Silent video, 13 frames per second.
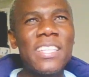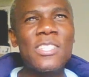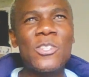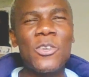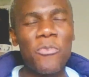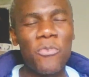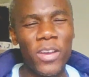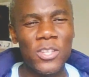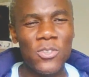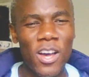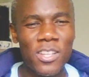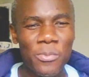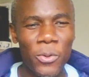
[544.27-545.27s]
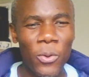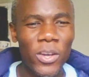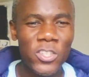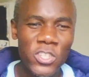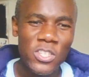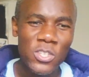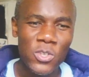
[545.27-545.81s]
do not forget to ask me
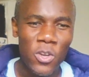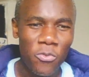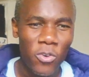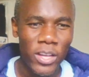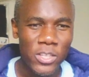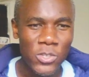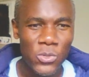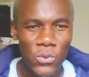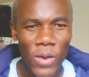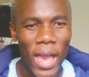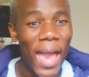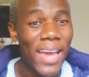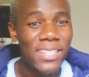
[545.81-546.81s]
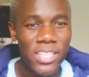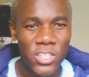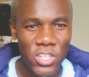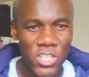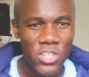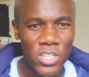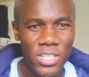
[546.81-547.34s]
questions. Don't forget to add
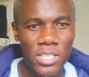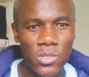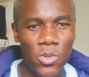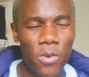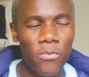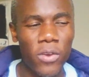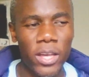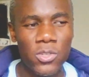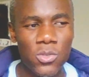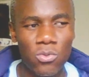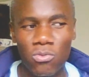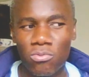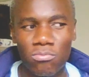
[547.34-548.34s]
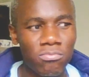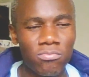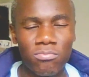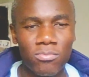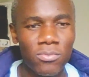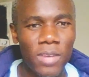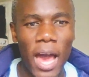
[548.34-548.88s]
suggestions. Do not forget to,
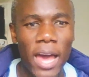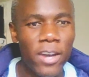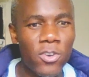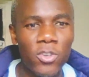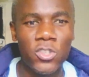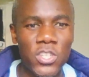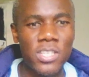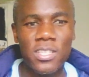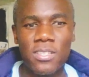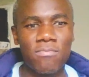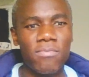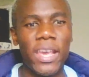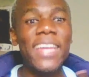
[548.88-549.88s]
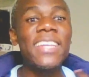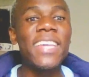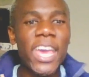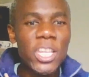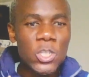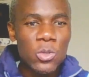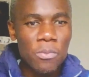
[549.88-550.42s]
I don't know, just
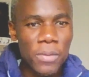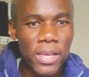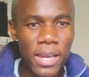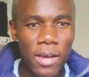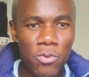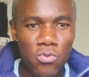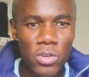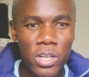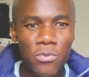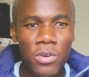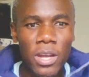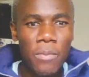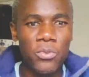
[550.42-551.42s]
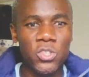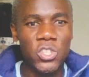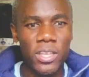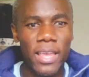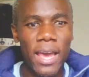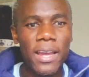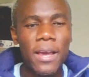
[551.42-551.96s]
engage with me, and I'd really
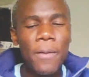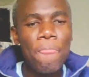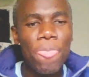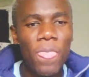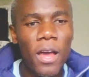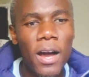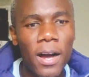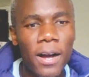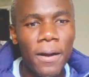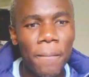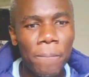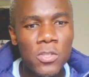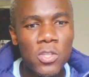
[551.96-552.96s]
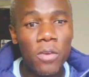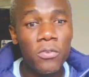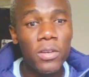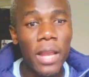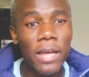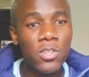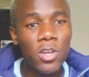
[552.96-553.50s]
appreciate that. So if
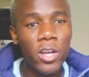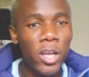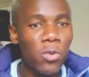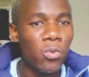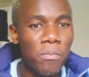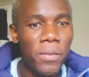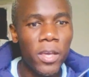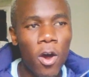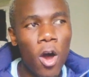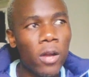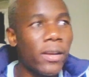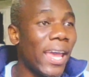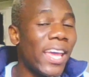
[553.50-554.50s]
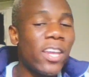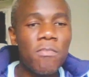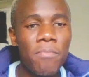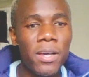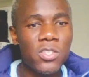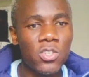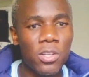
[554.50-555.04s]
you'd like to connect with me on any of
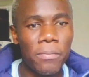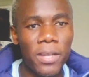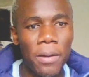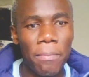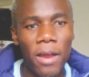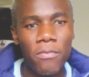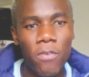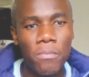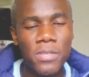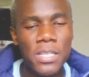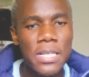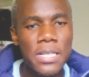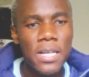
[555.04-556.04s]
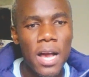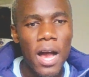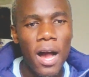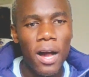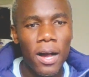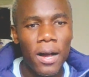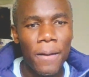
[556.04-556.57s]
my social media platforms,
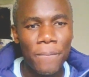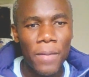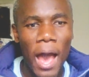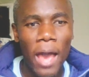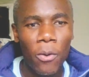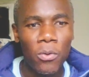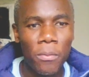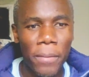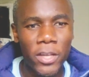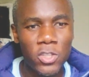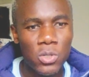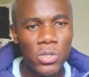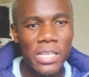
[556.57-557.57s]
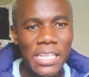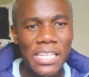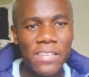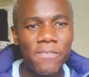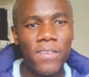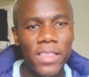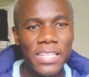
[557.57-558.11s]
I will make sure to
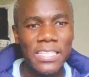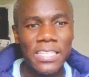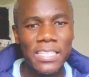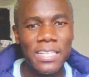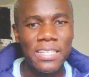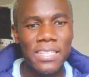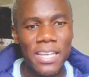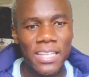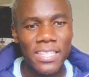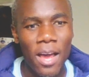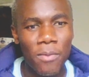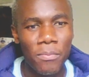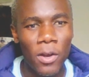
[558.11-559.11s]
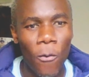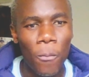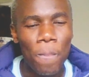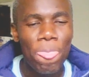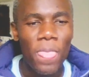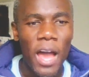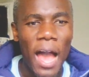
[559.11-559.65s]
leave the details down below.
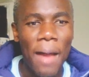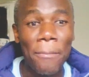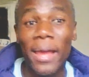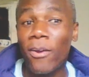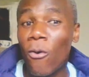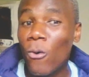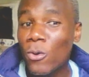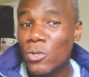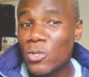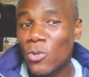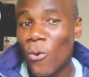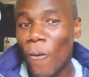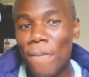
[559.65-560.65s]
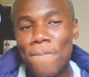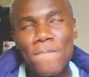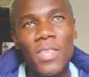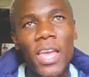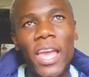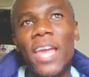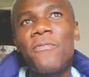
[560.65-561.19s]
And also,
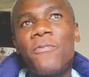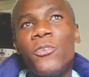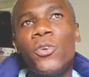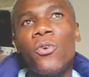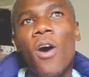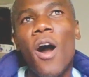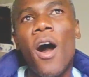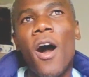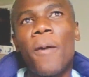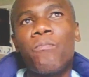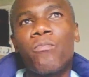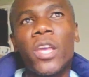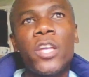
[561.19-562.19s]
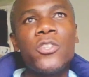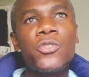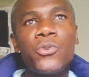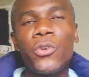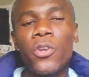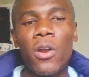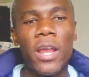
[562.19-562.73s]
if you are
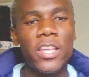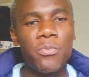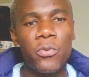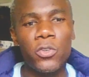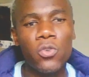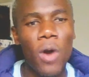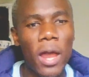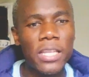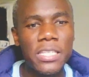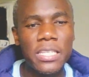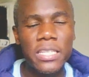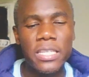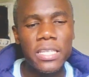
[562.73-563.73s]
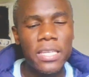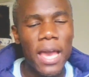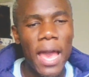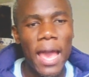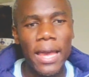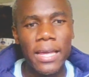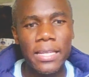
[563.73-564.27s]
into like spirituality
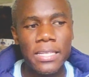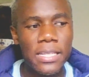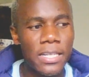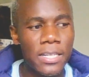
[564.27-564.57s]
and